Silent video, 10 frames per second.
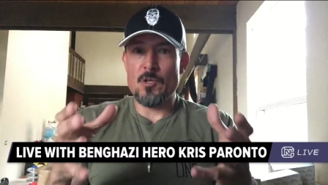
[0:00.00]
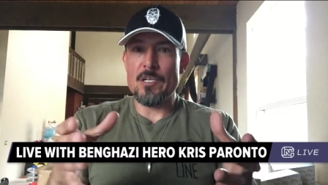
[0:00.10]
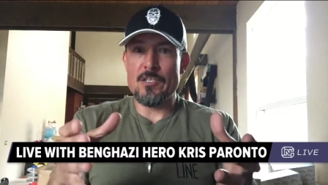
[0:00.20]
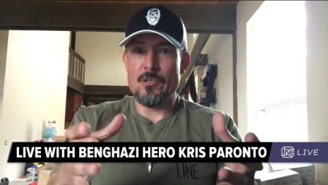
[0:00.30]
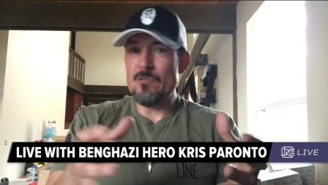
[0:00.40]
and what do
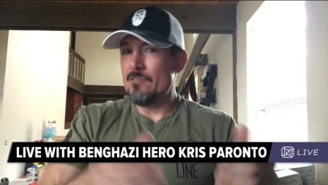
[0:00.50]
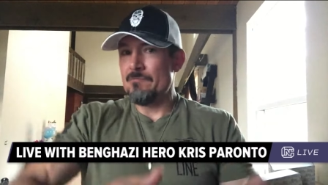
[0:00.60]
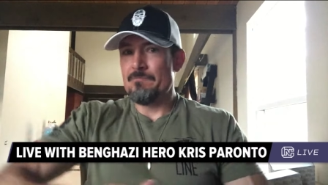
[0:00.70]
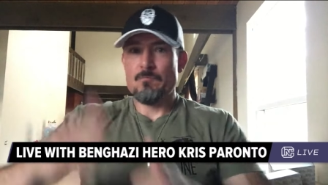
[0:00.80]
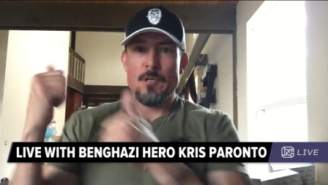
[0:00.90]
we do?
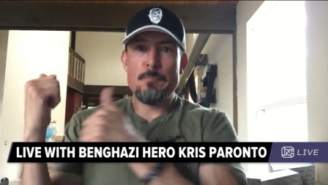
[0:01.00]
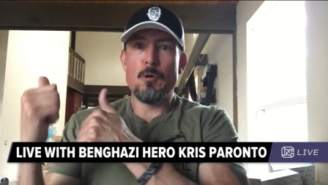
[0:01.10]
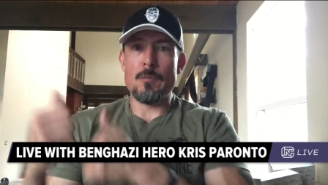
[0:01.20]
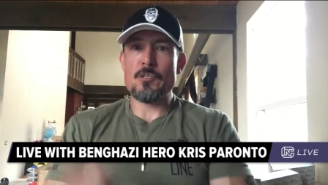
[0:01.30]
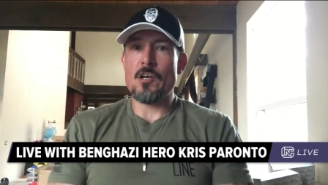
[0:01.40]
We
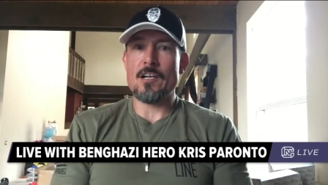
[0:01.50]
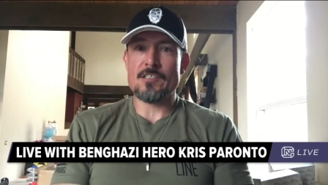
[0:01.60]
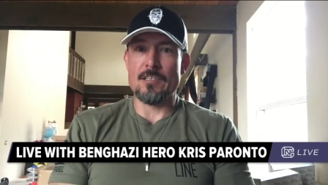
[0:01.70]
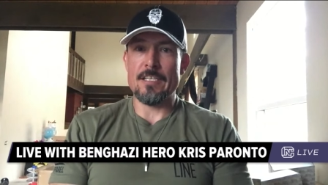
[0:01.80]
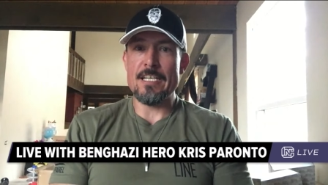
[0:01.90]
pull up
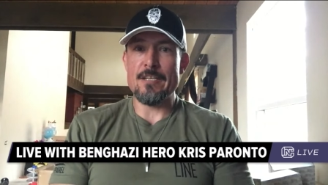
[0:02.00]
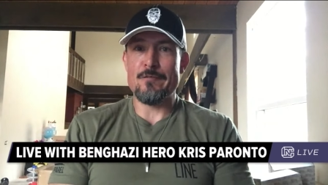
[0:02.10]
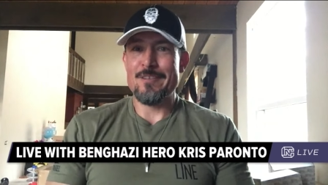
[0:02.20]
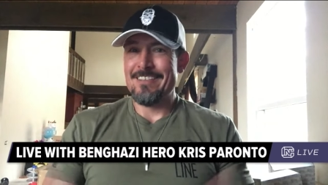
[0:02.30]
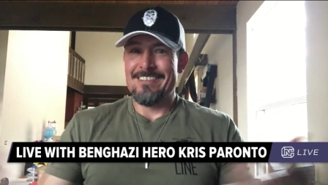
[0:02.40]
chalks and leave.